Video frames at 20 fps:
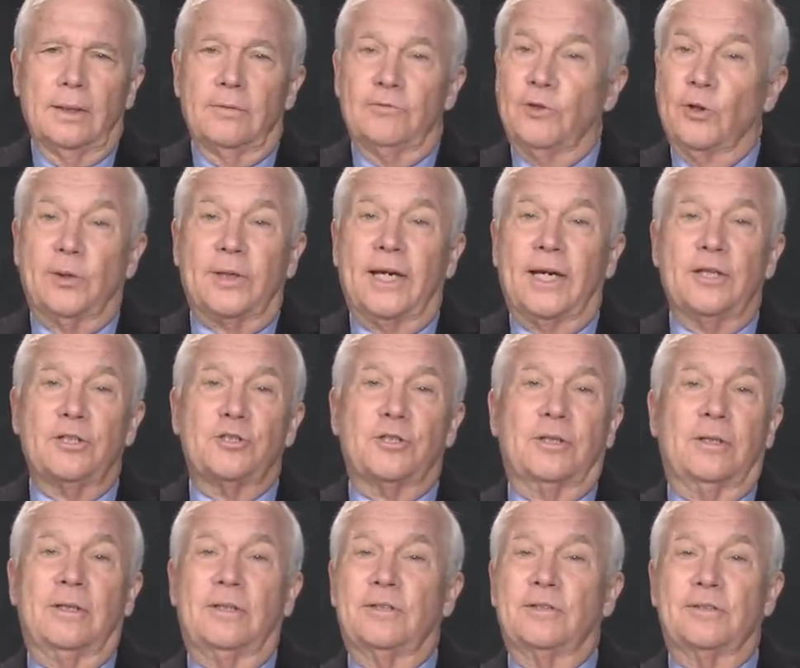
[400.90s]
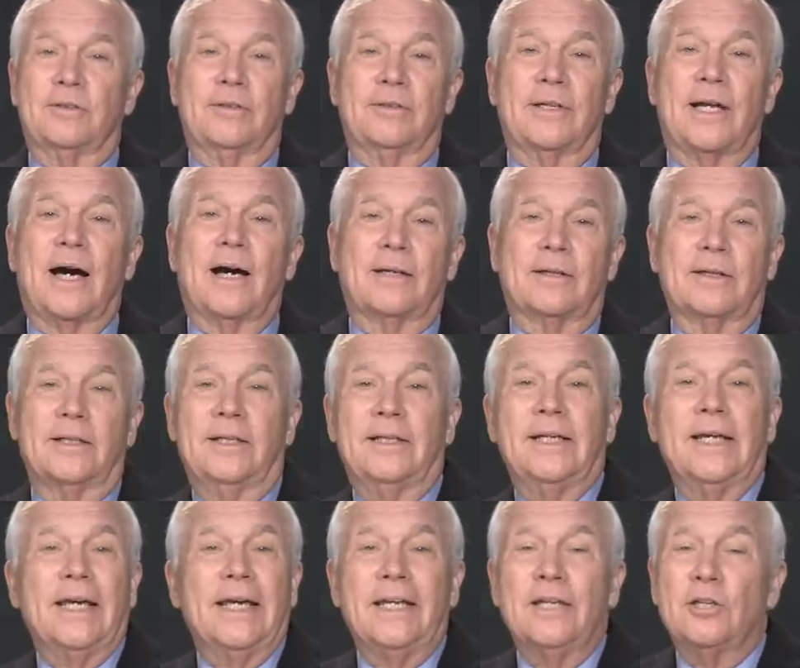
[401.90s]
Vocation is not
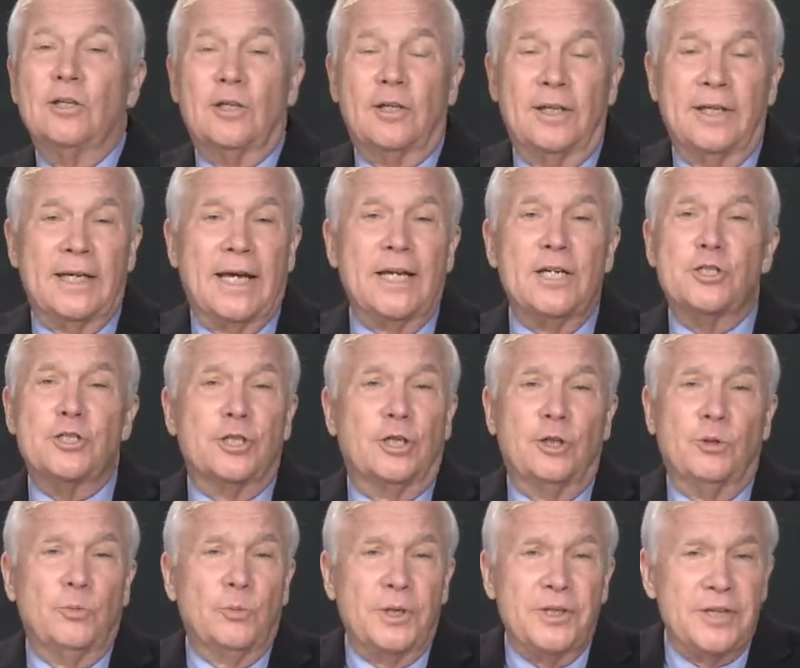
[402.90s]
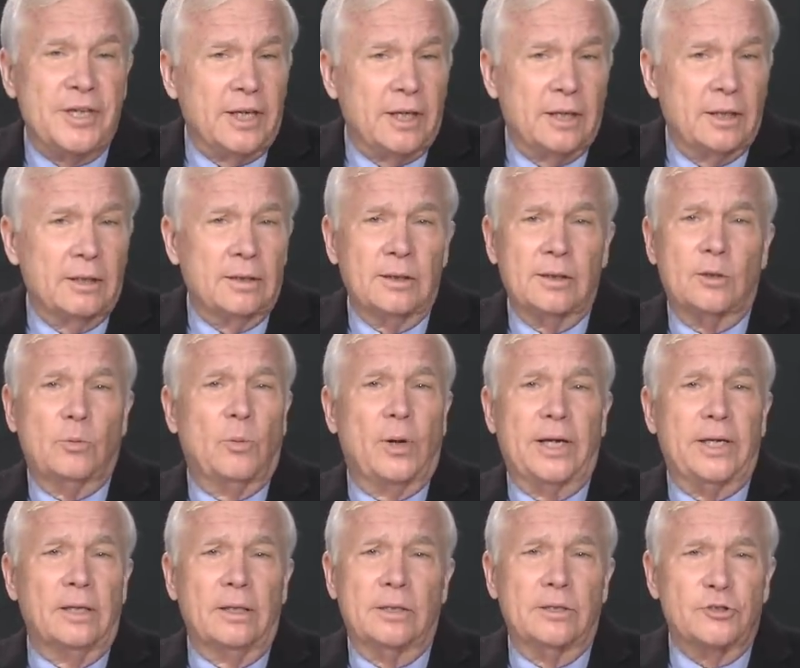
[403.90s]
an inclination within
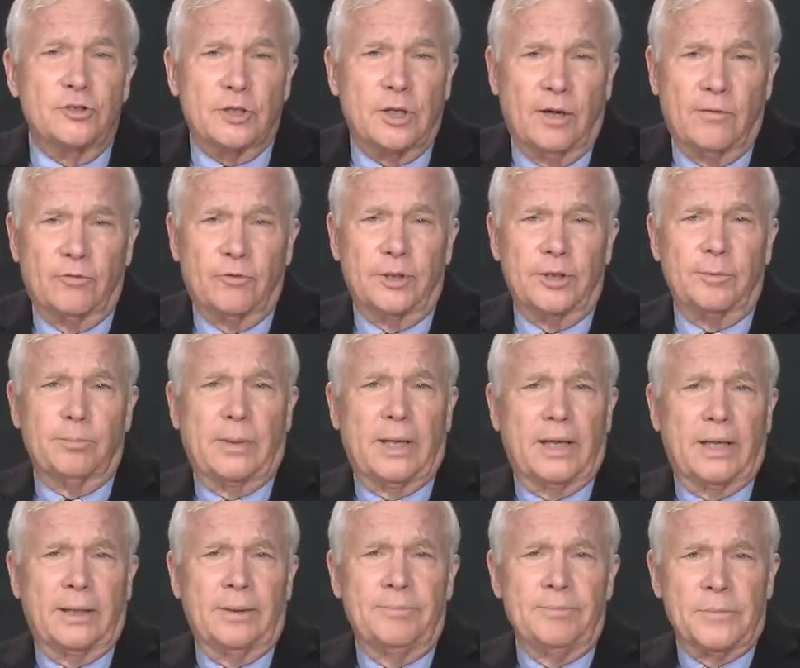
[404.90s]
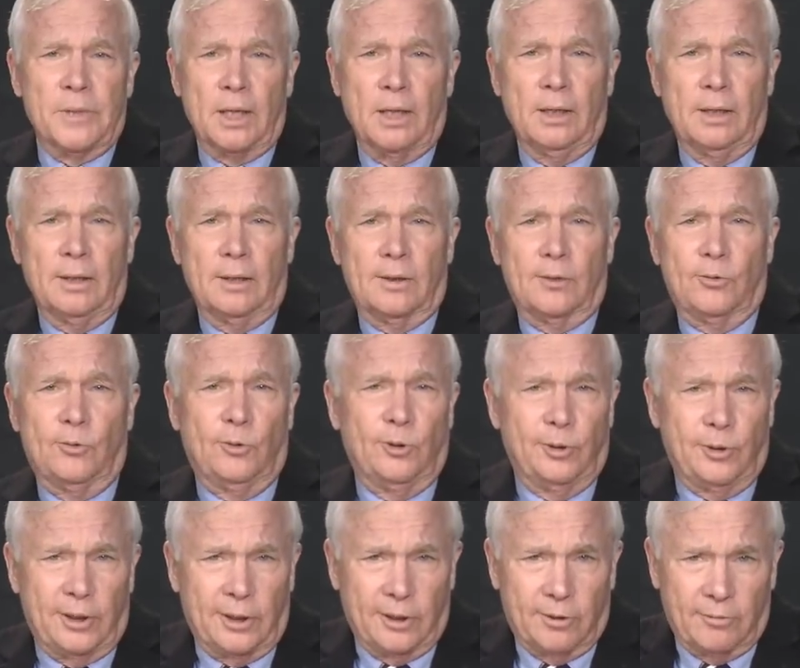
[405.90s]
awaiting discovery by
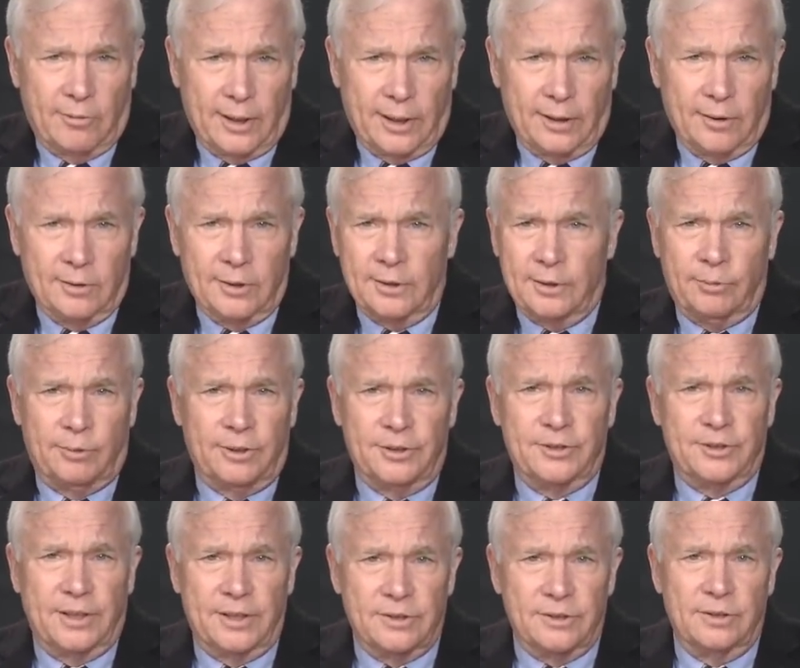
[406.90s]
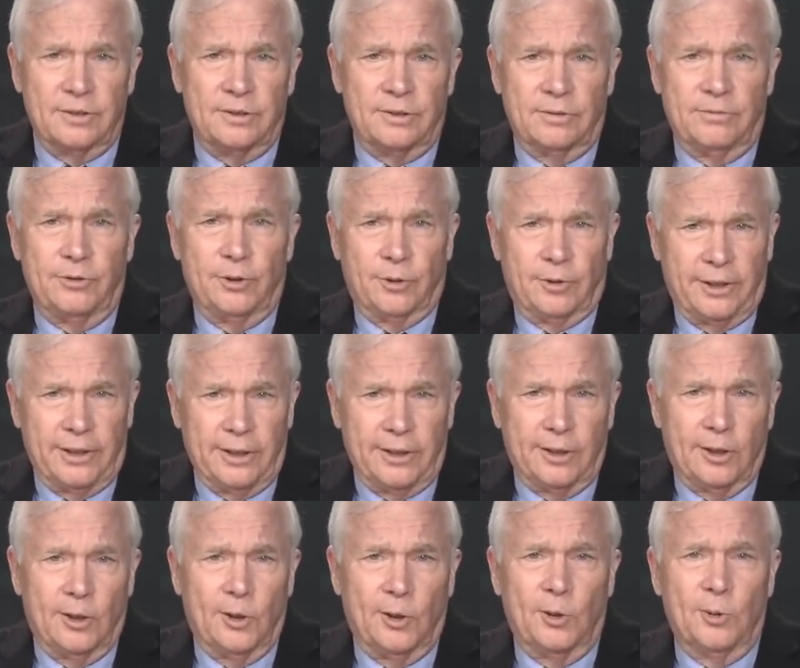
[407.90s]
rooting around in the recesses of your
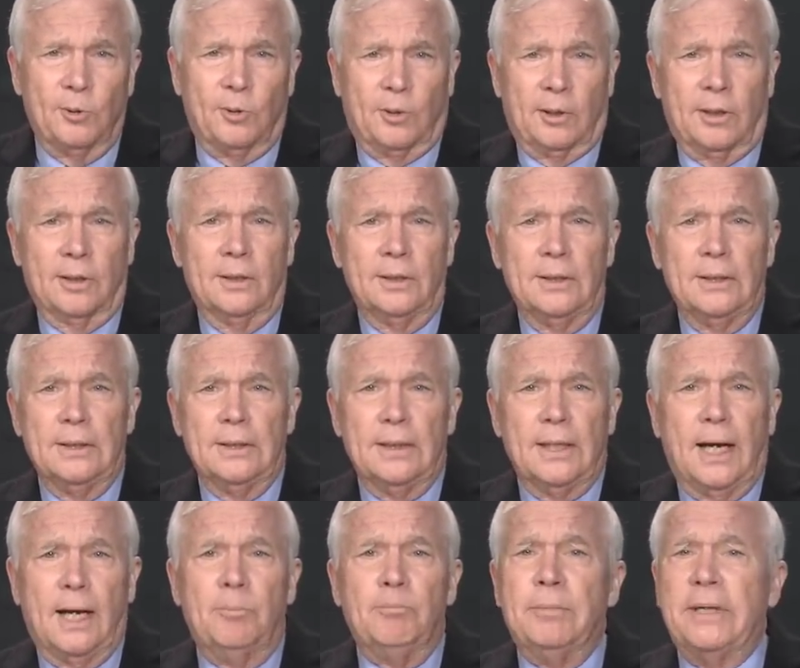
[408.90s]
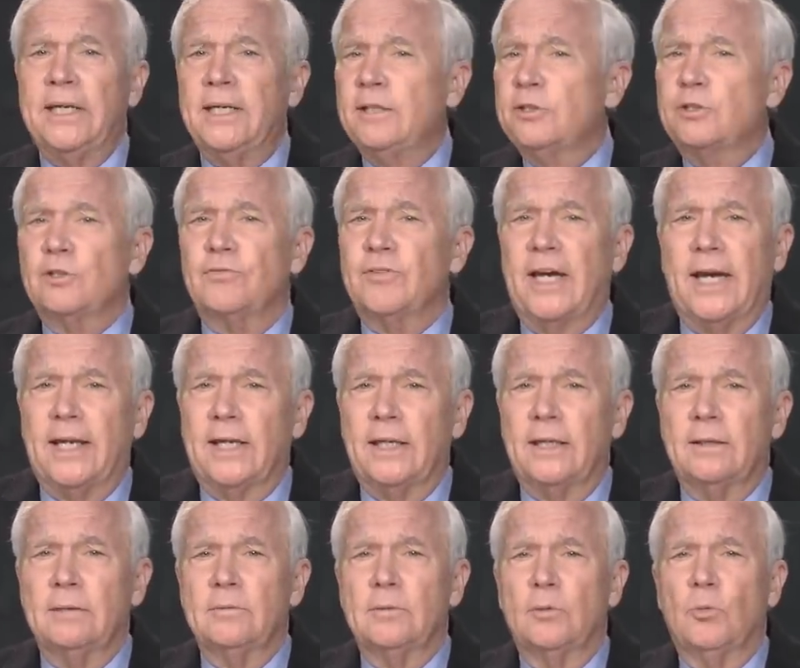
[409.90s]
ego, or a means of
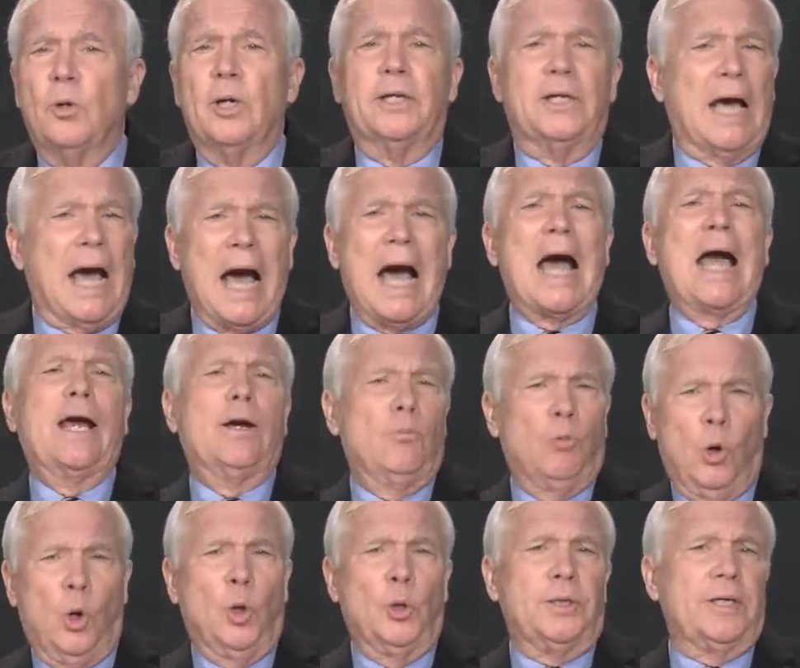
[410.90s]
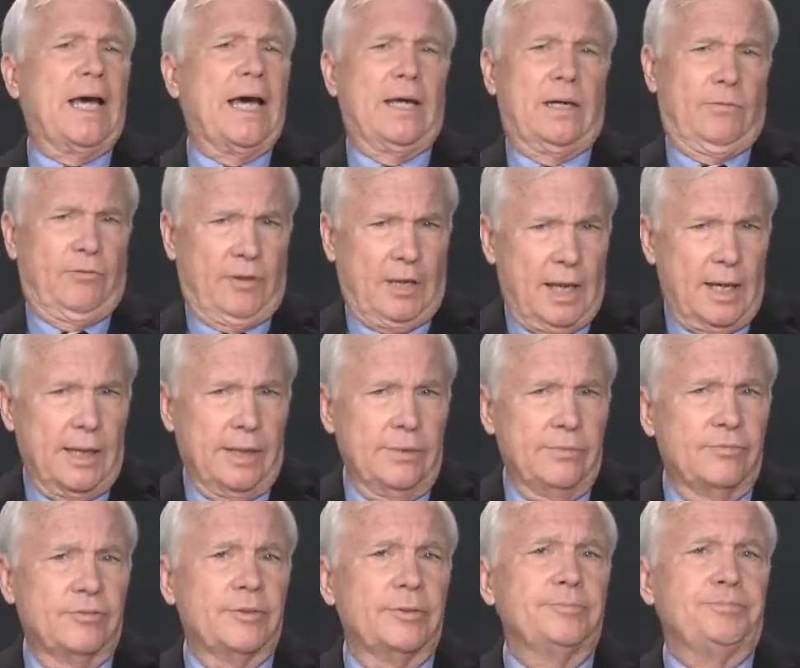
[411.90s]
getting what I want out of
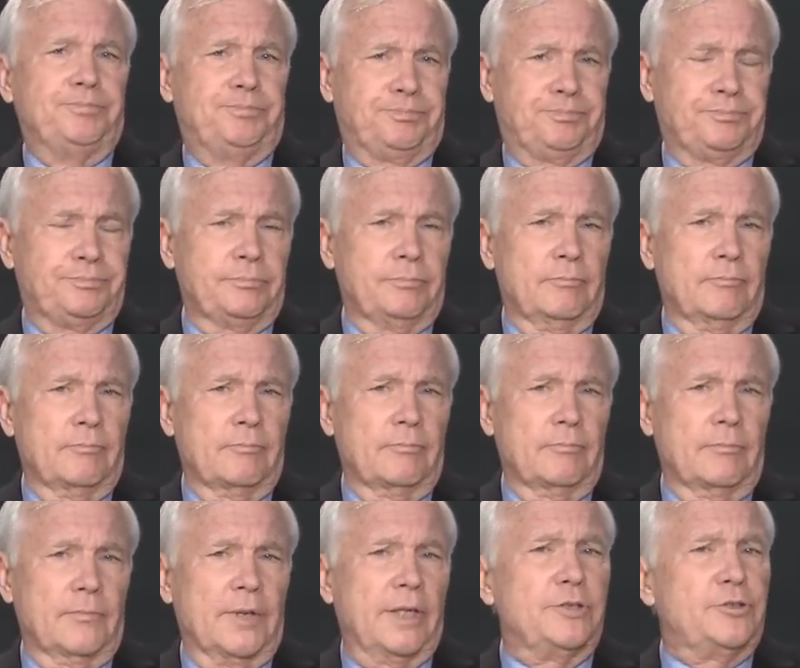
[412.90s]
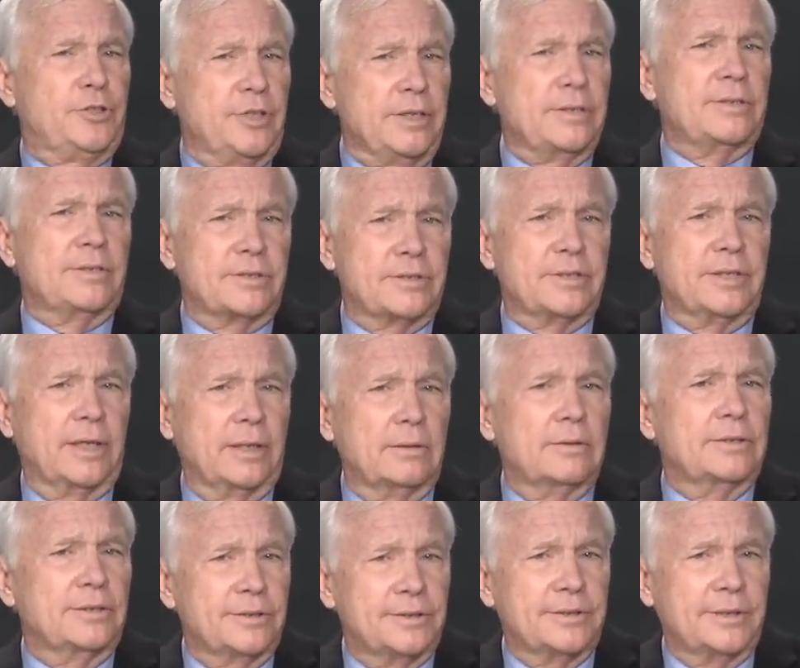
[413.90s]
life. As Jesus said
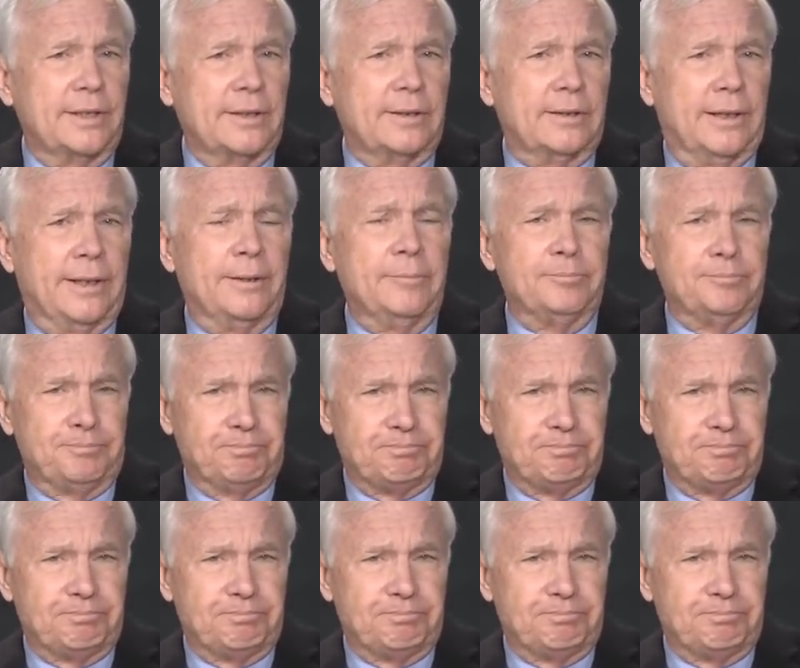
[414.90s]
succinctly,